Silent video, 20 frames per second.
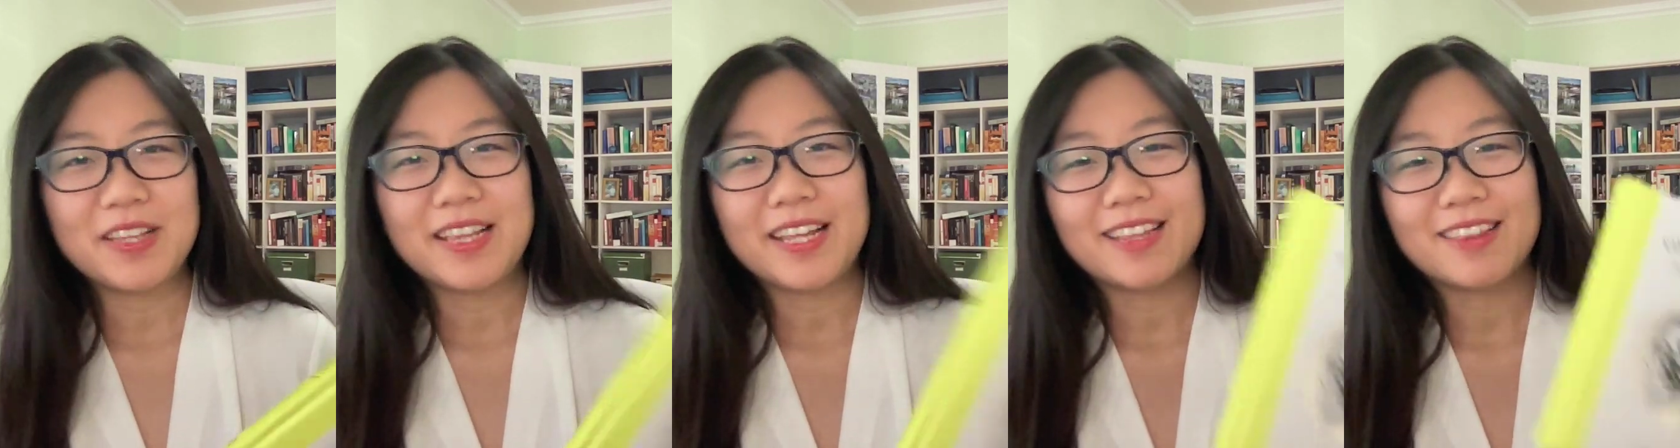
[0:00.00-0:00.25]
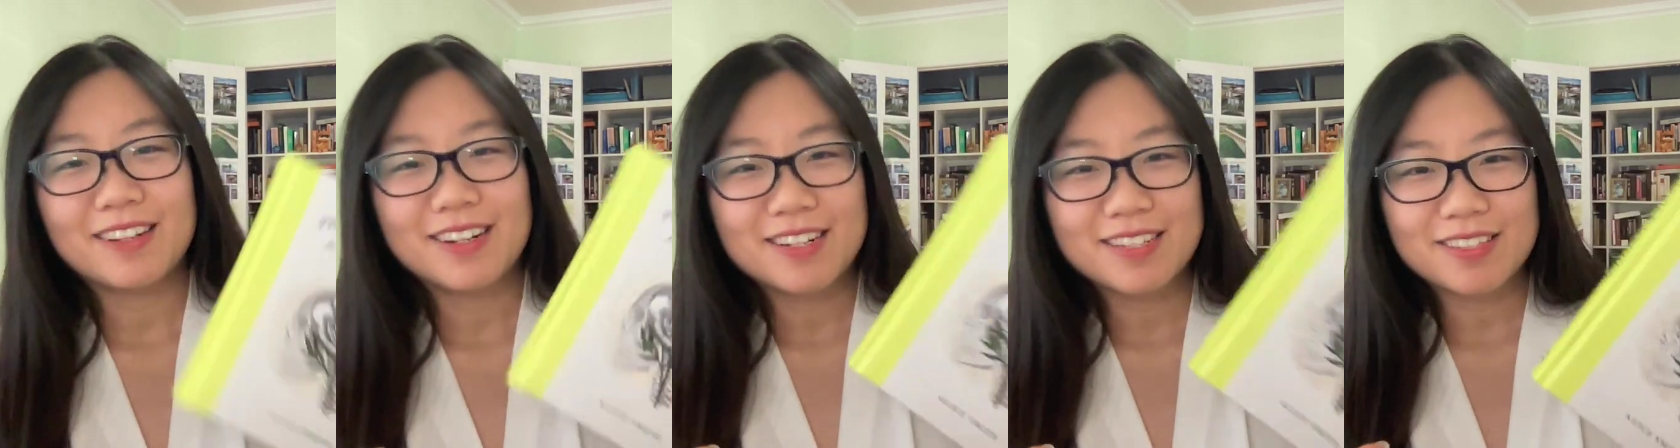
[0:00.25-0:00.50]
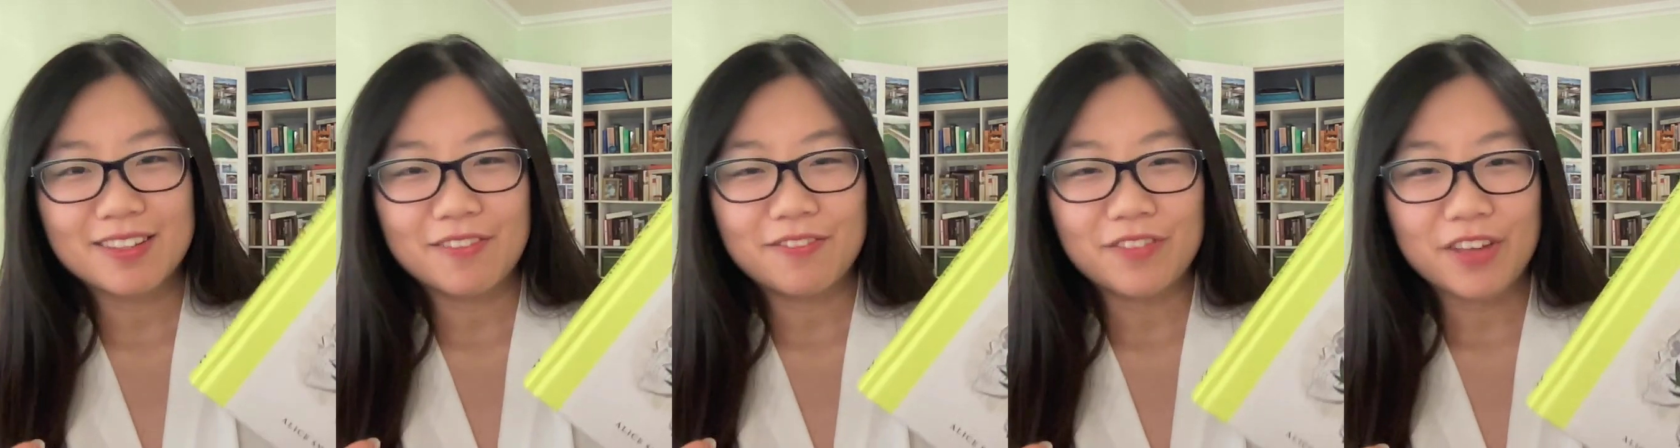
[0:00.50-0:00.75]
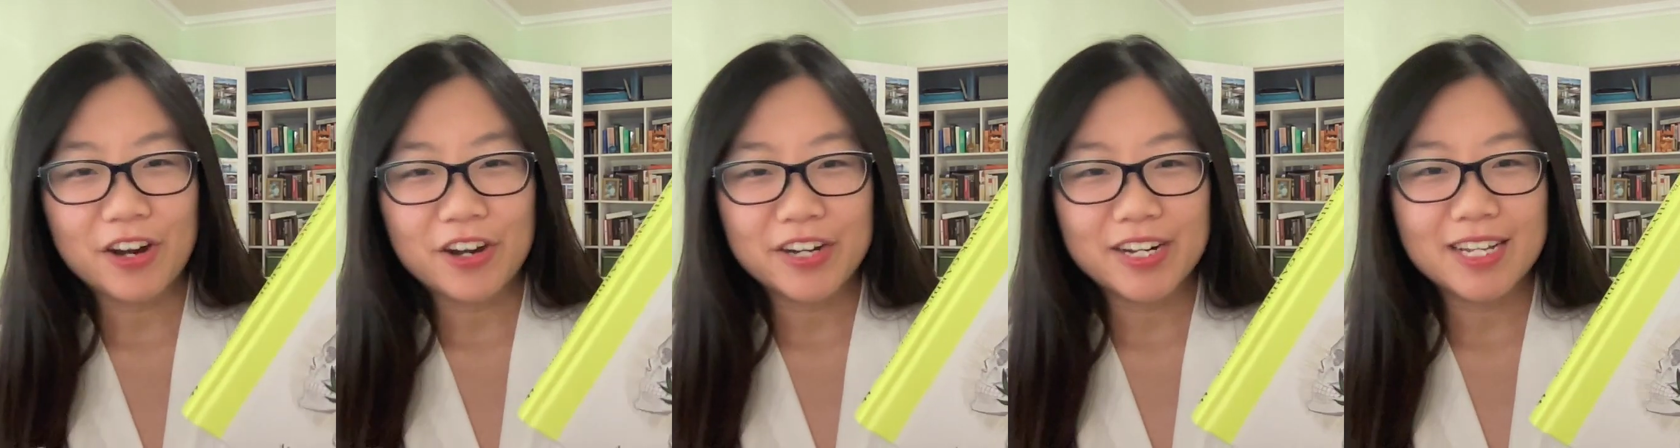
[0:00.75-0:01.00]
like there's a
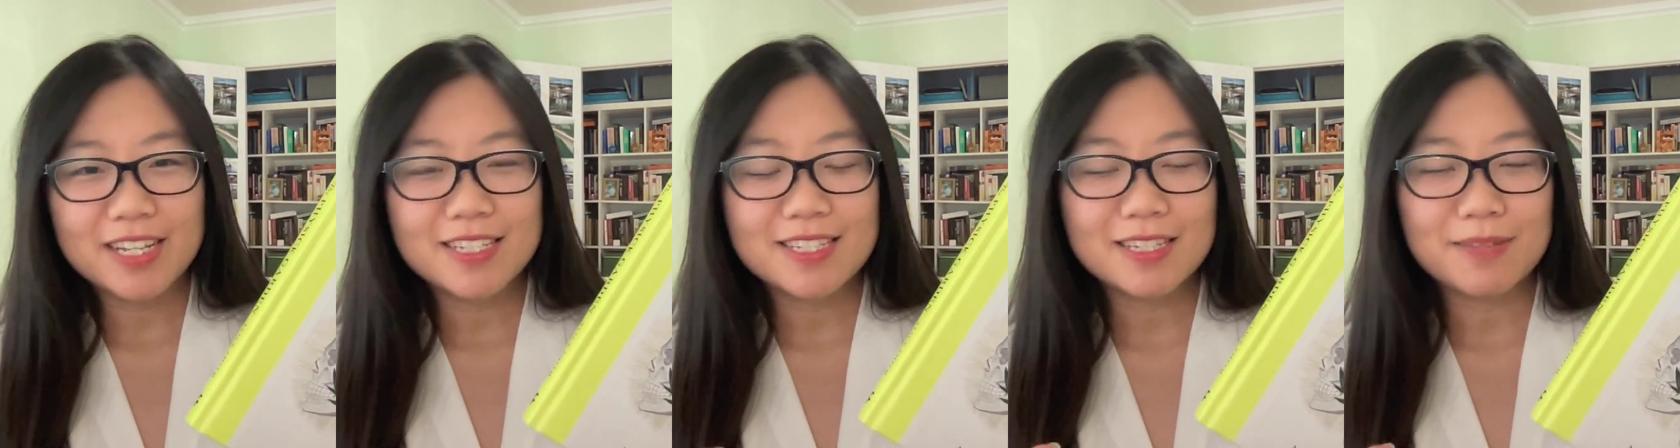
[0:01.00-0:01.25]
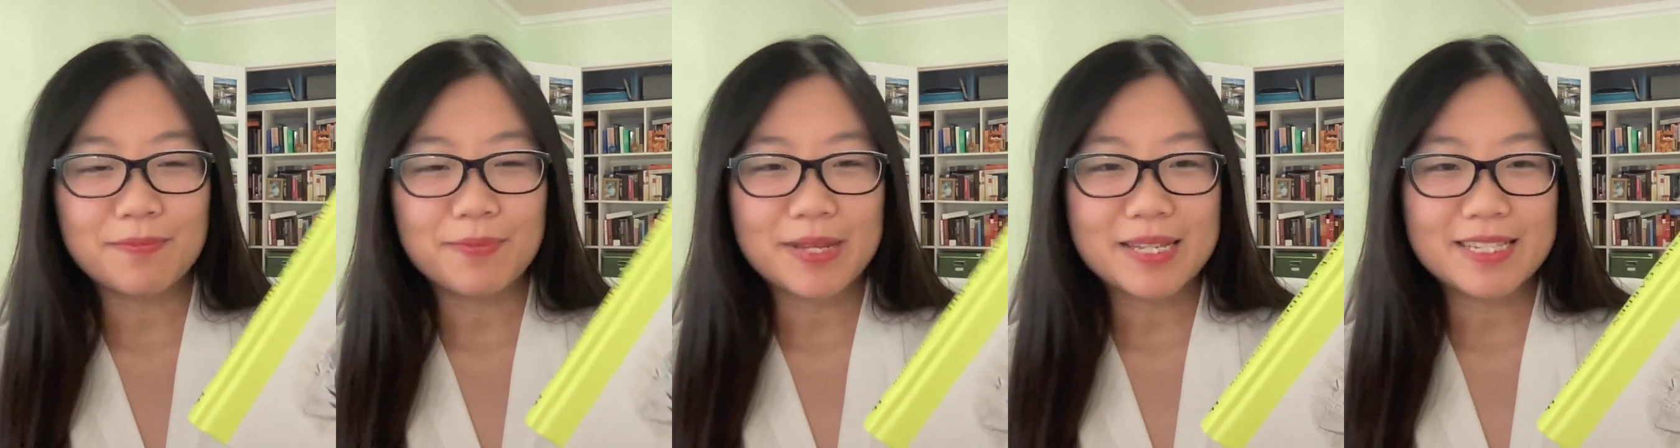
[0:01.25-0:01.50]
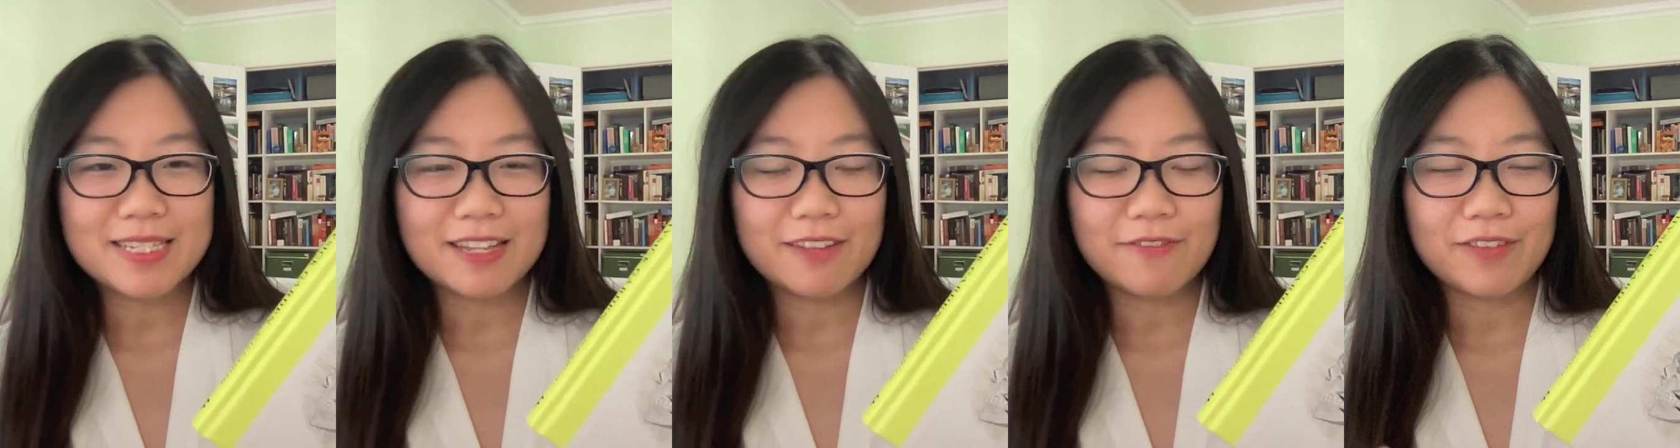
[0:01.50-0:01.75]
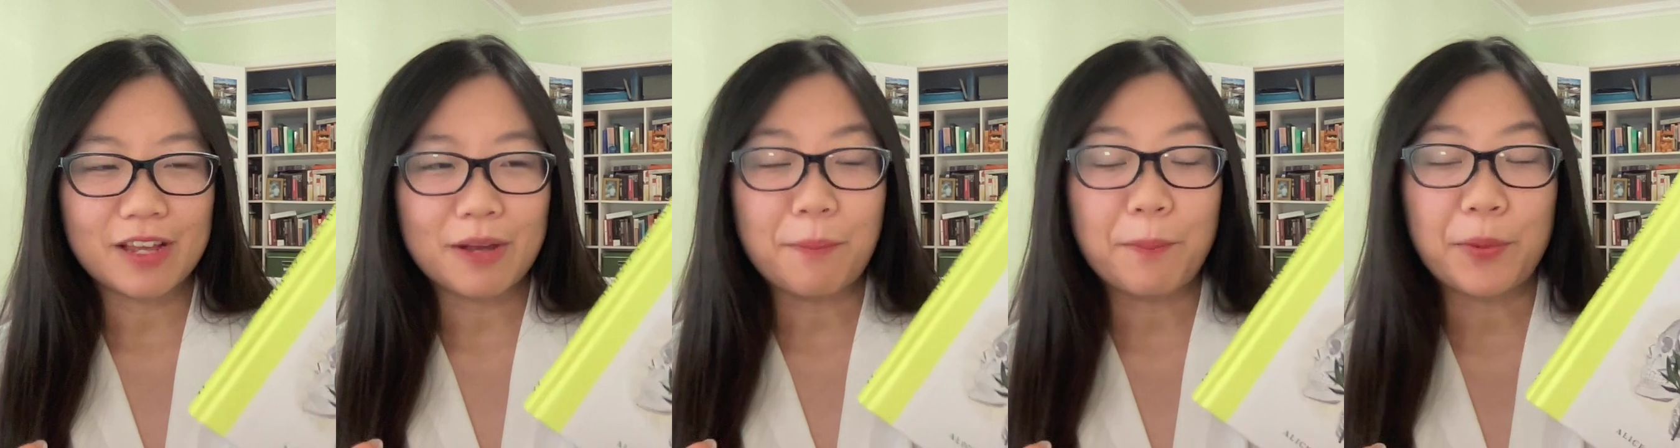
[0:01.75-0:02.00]
very
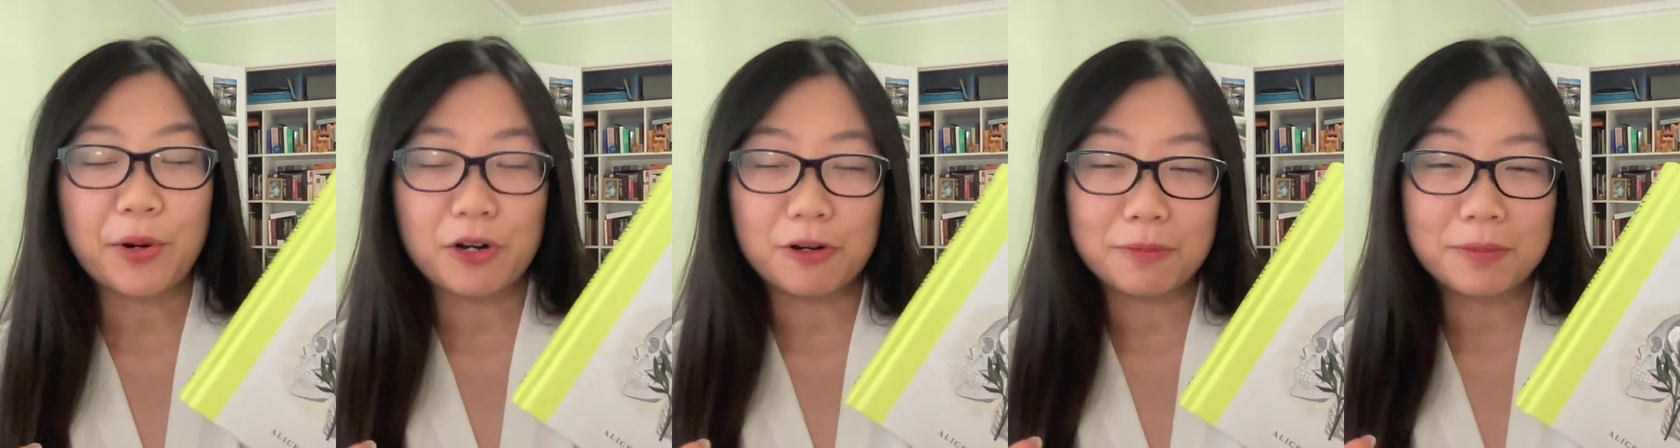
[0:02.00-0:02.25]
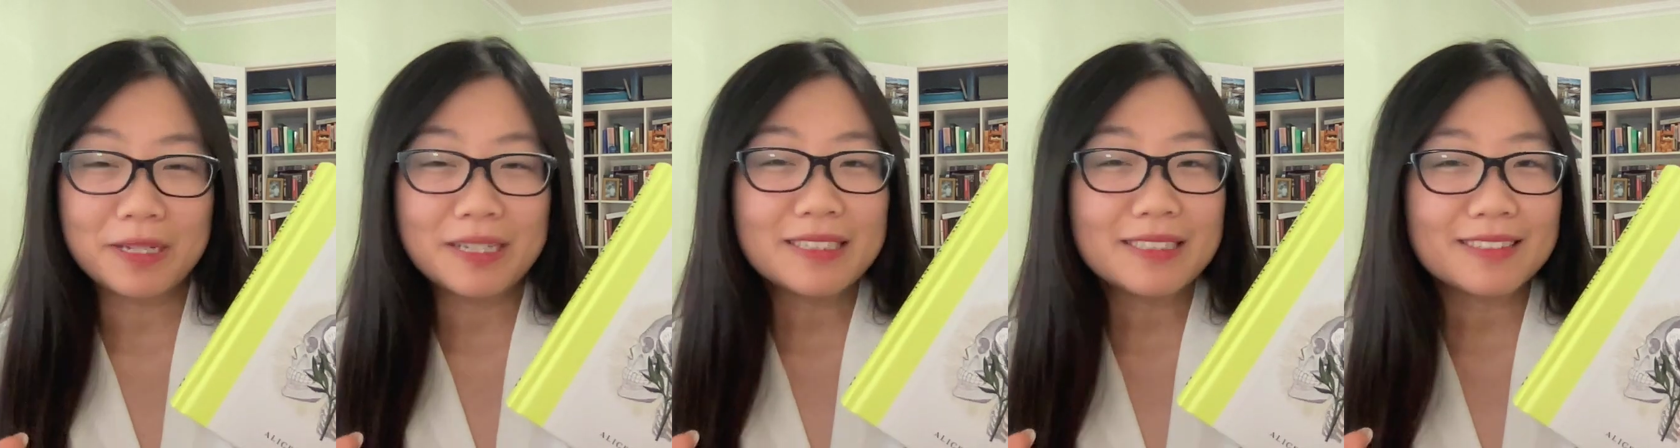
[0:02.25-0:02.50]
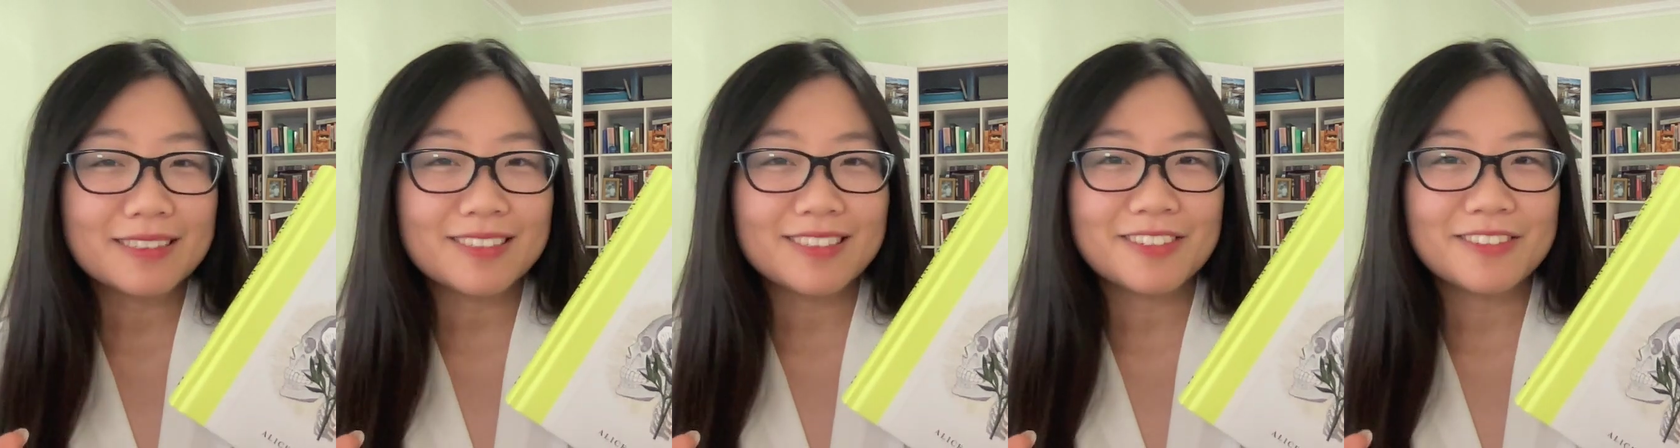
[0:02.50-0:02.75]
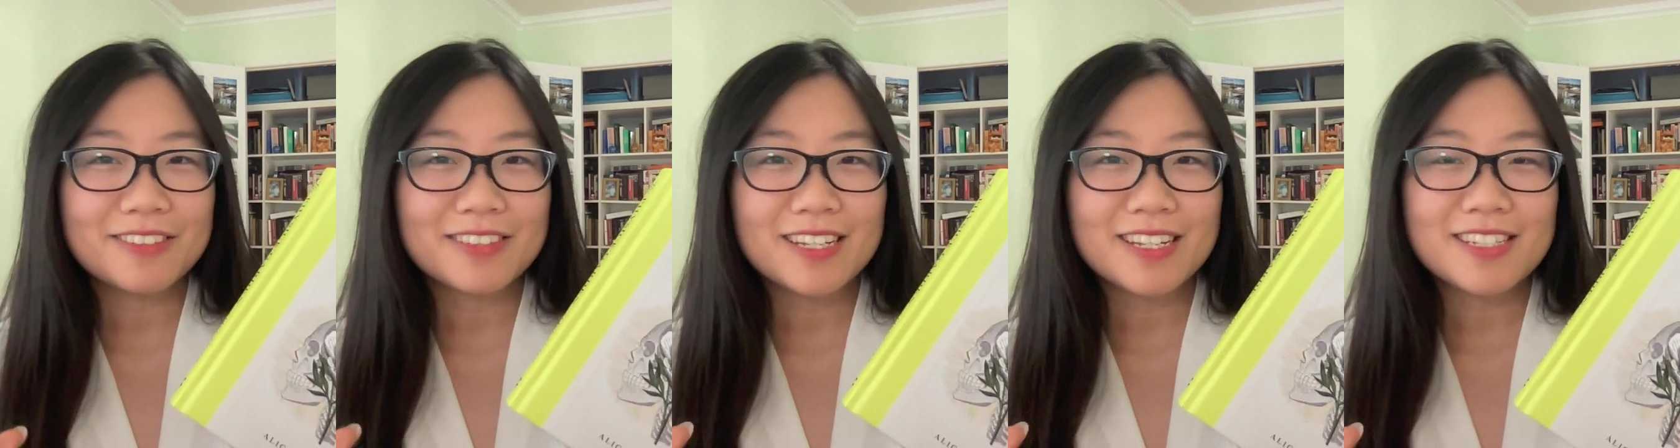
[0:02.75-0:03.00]
specific purpose
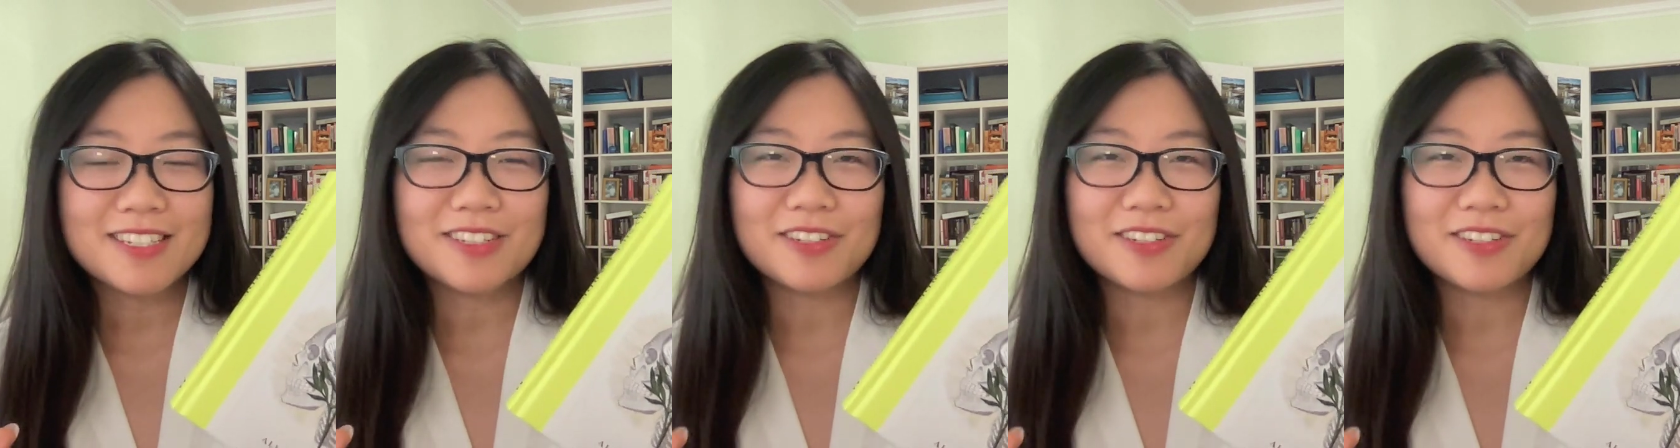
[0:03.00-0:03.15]
to this.